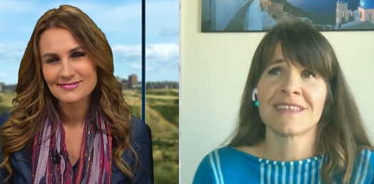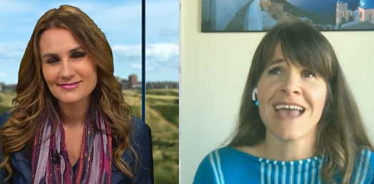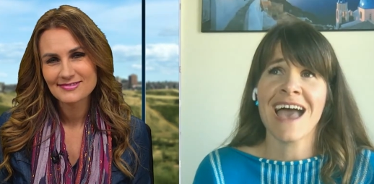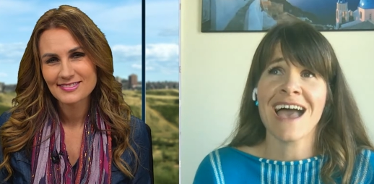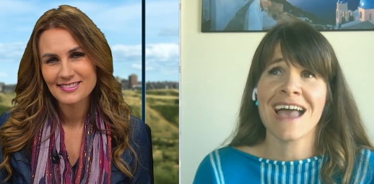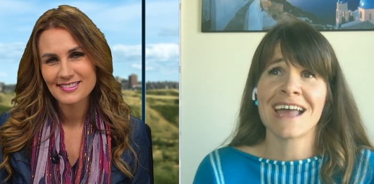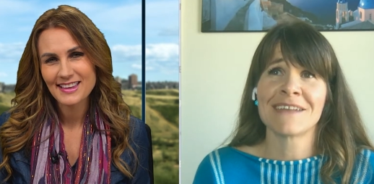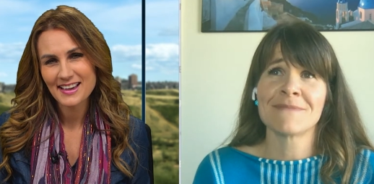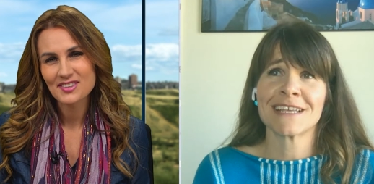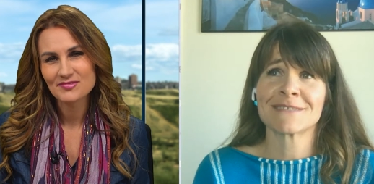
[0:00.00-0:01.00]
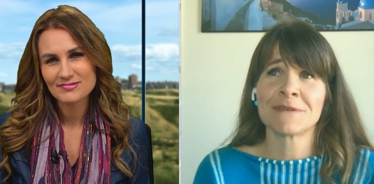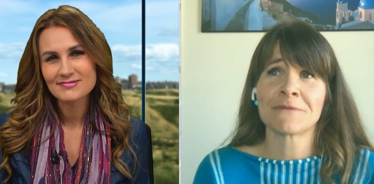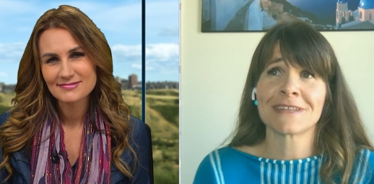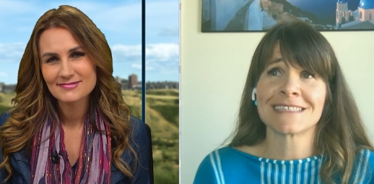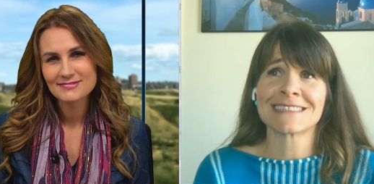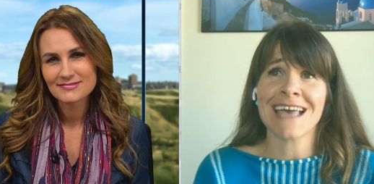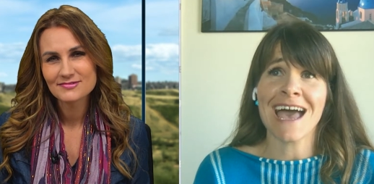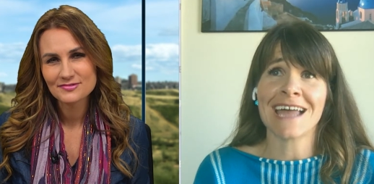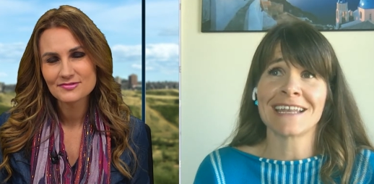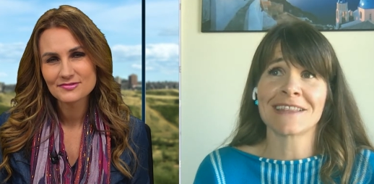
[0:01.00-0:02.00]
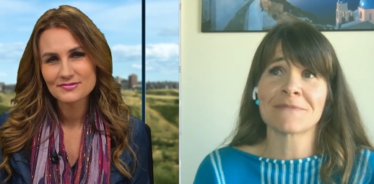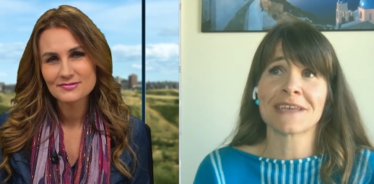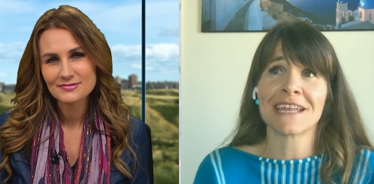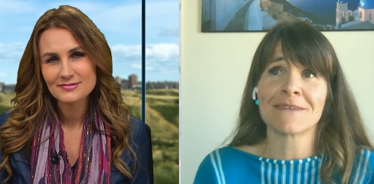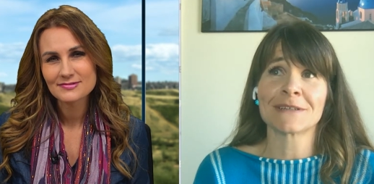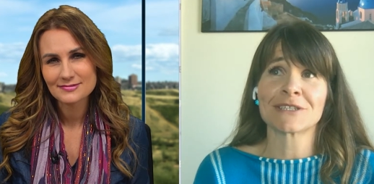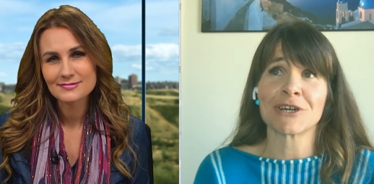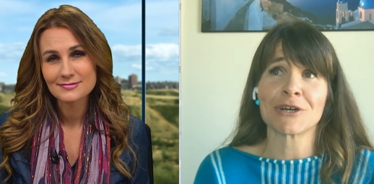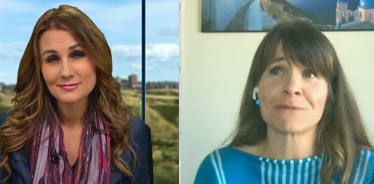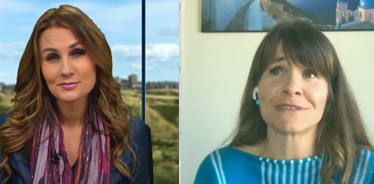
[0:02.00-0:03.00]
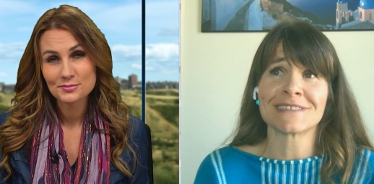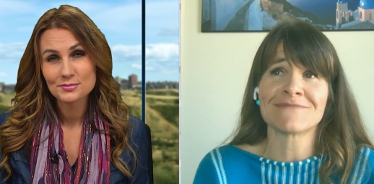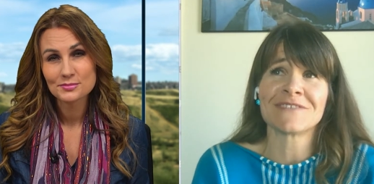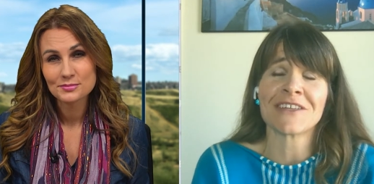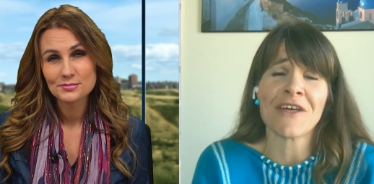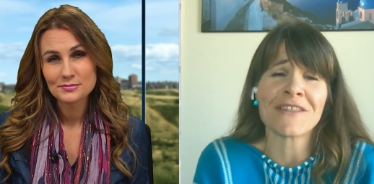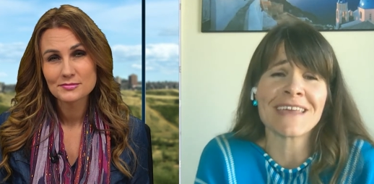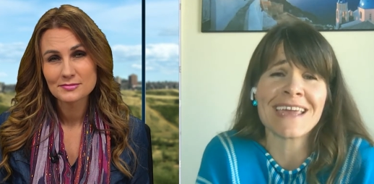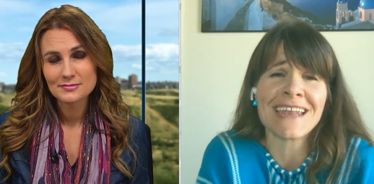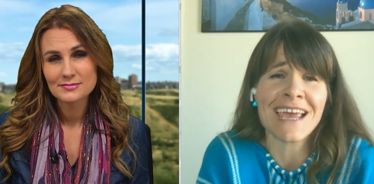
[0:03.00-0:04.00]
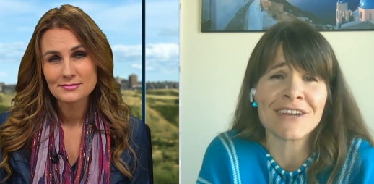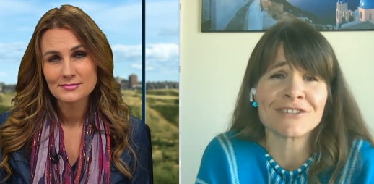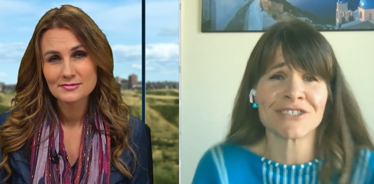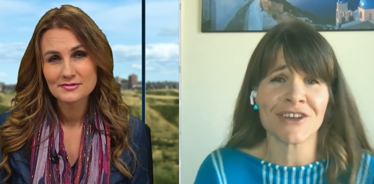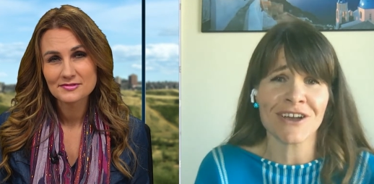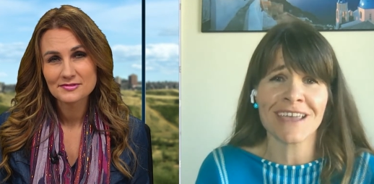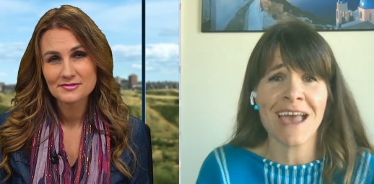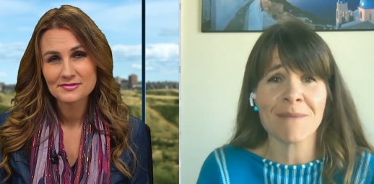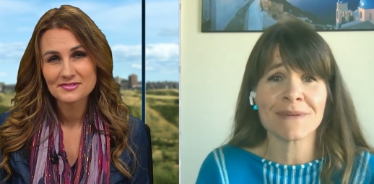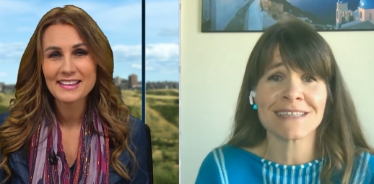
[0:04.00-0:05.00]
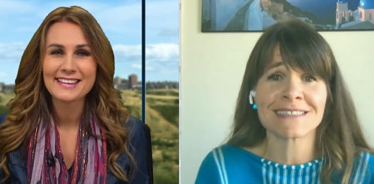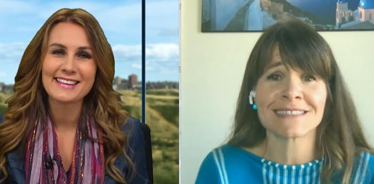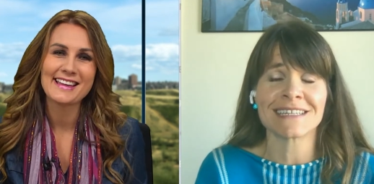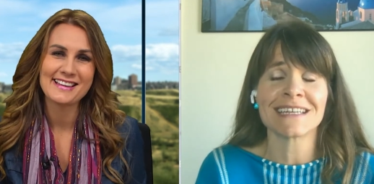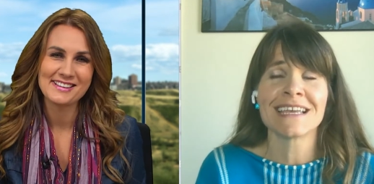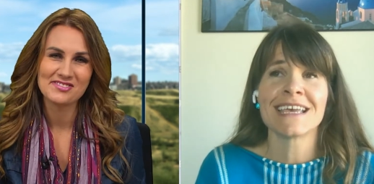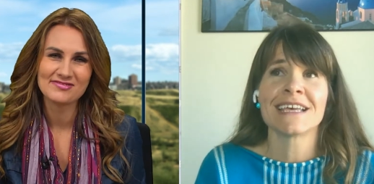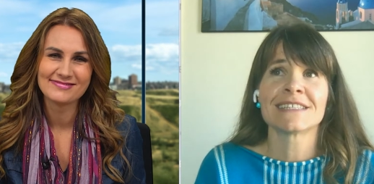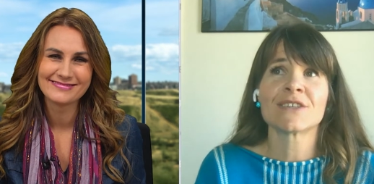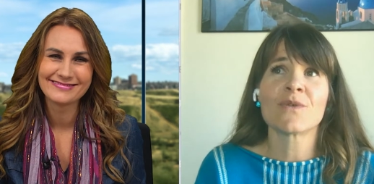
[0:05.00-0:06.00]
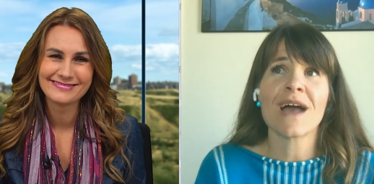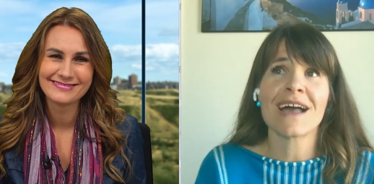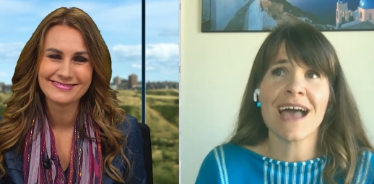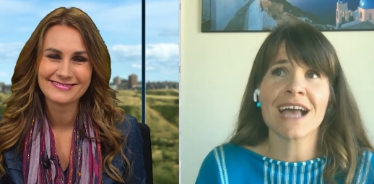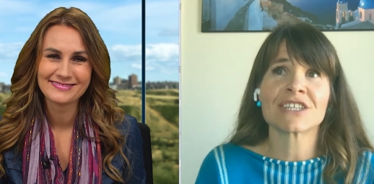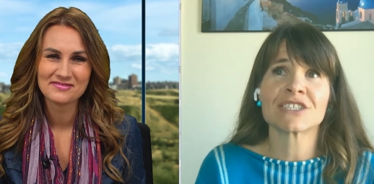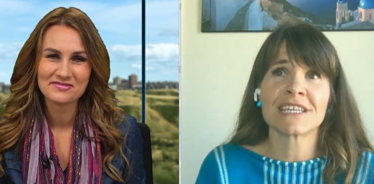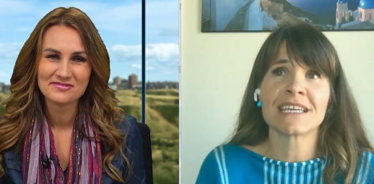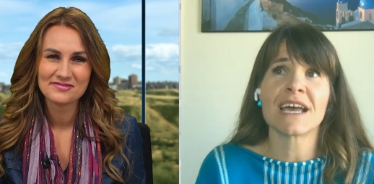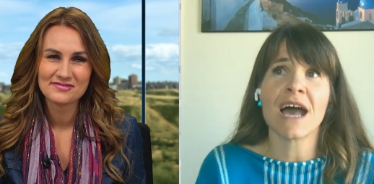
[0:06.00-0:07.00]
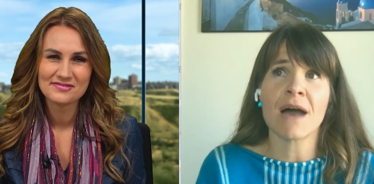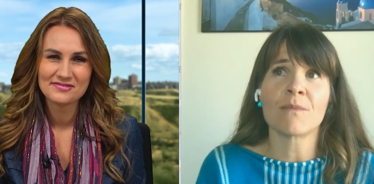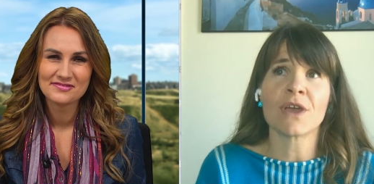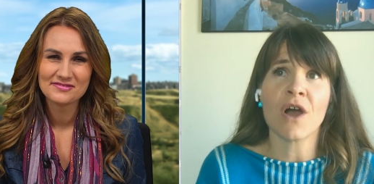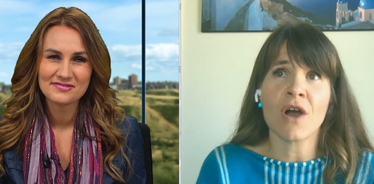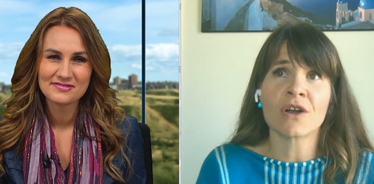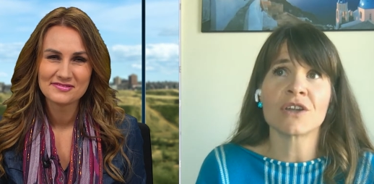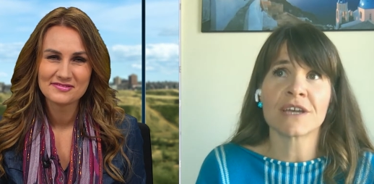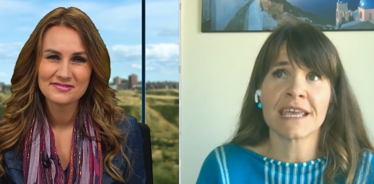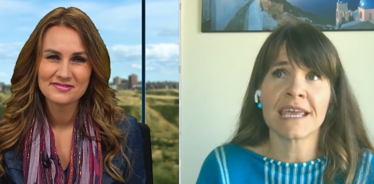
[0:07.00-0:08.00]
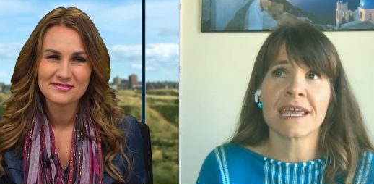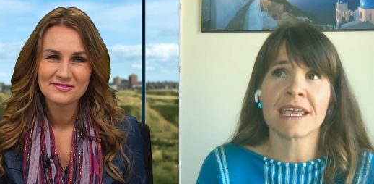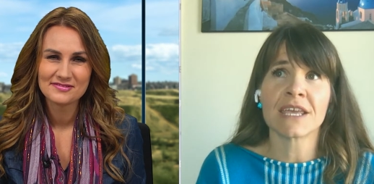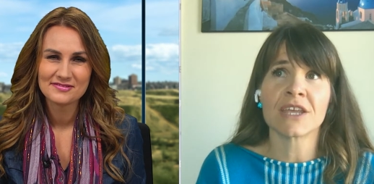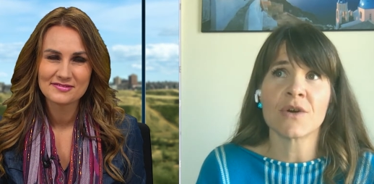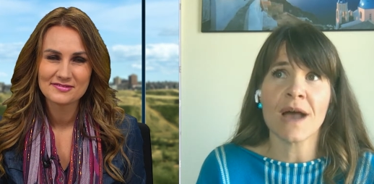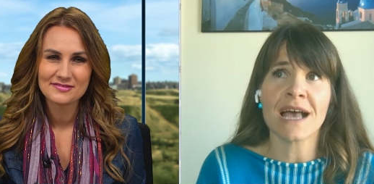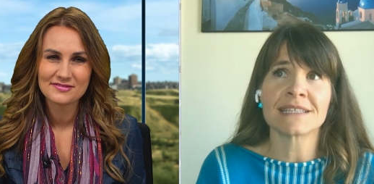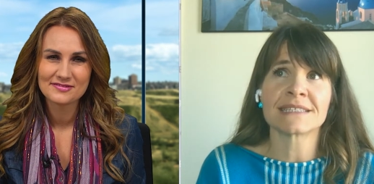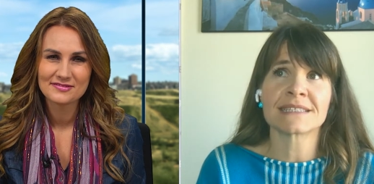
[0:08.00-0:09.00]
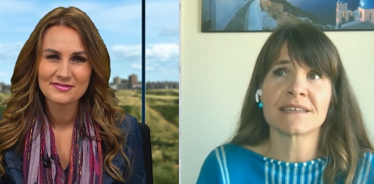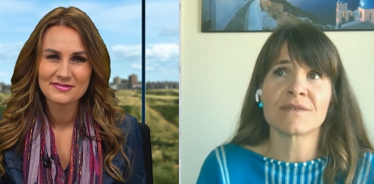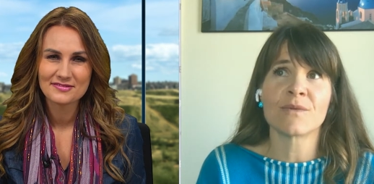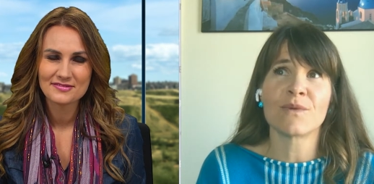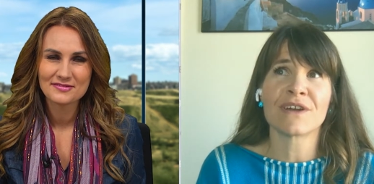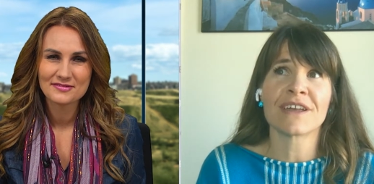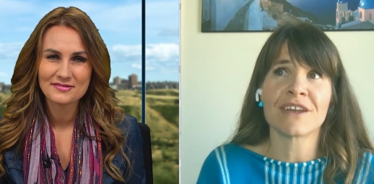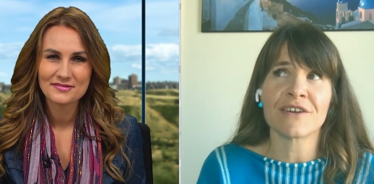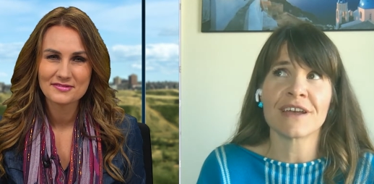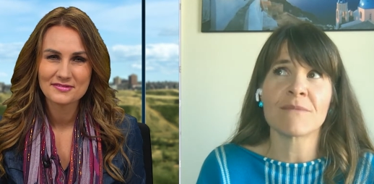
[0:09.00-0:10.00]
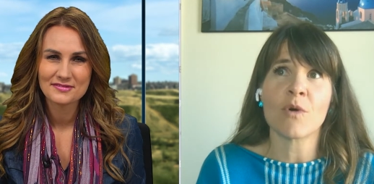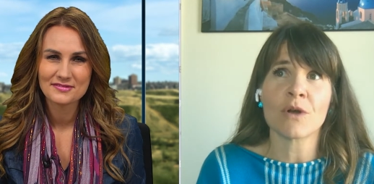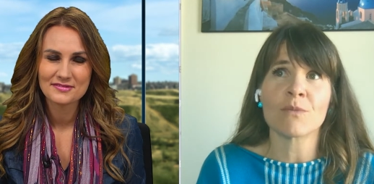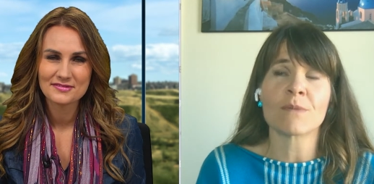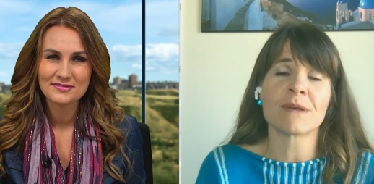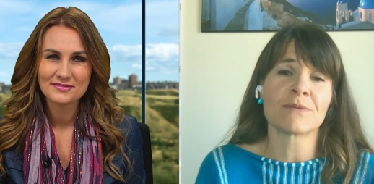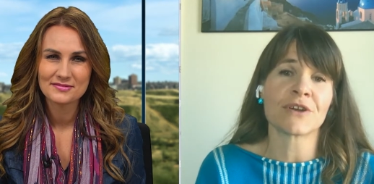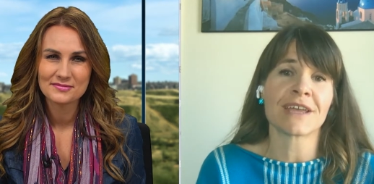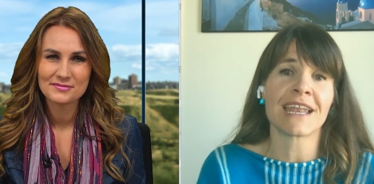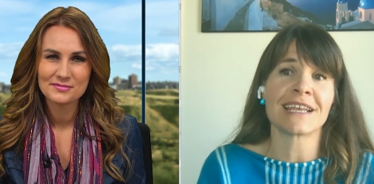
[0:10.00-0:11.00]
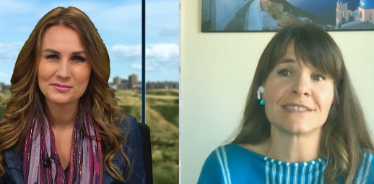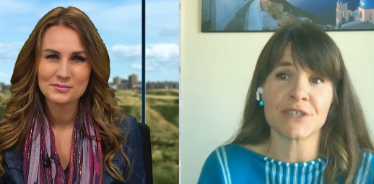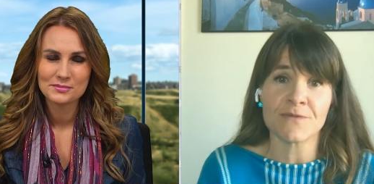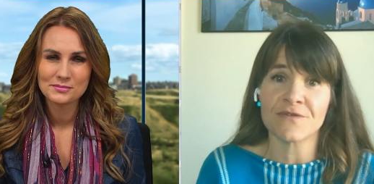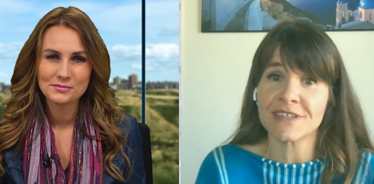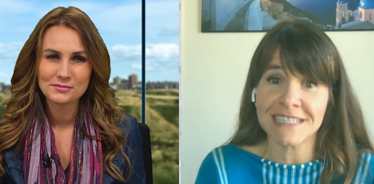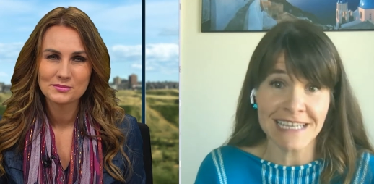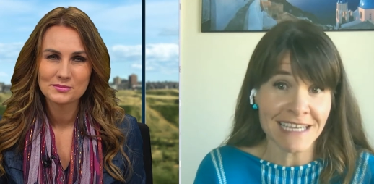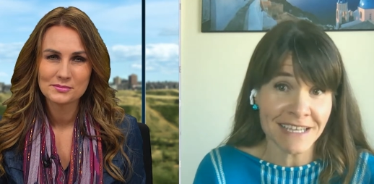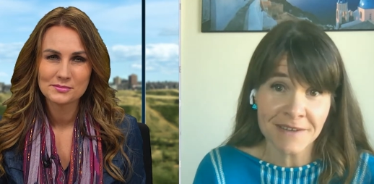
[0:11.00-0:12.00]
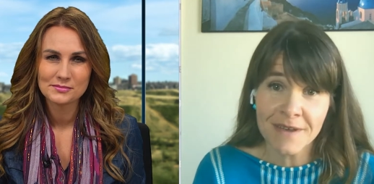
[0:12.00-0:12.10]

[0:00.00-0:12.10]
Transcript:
Speaker 1: Yeah, um, and it makes me really sad. At the beginning of a term, you feel a lot of the energy on campus, yeah. and so actually, um, we are looking, you know, as we're hearing more and more people are getting Zoom fatigue.